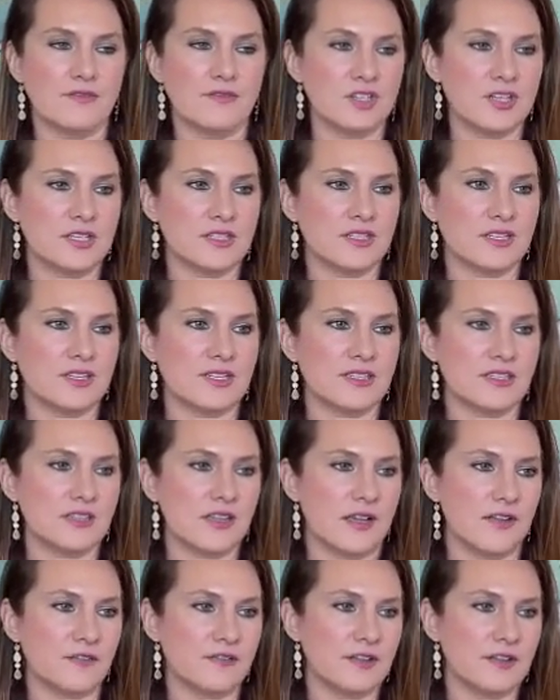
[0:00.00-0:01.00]
Jesus,
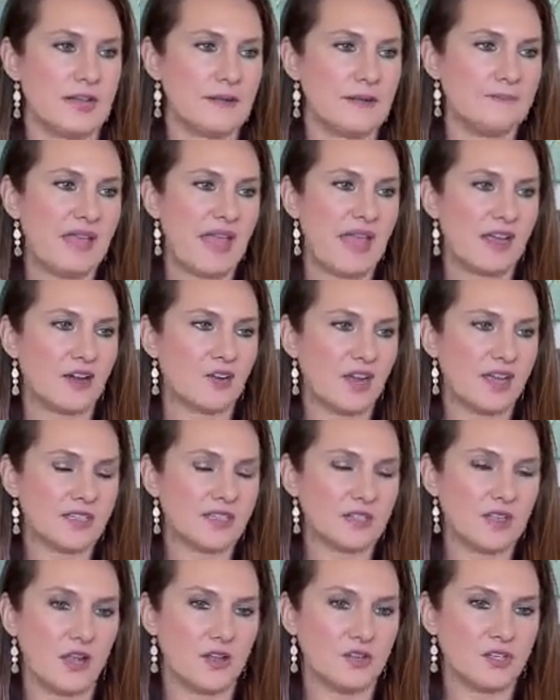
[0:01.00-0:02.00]
of that
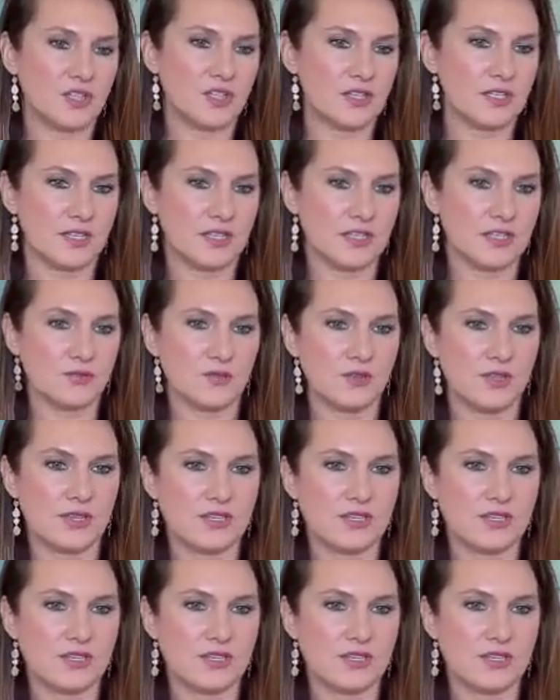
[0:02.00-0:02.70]
Christ consciousness,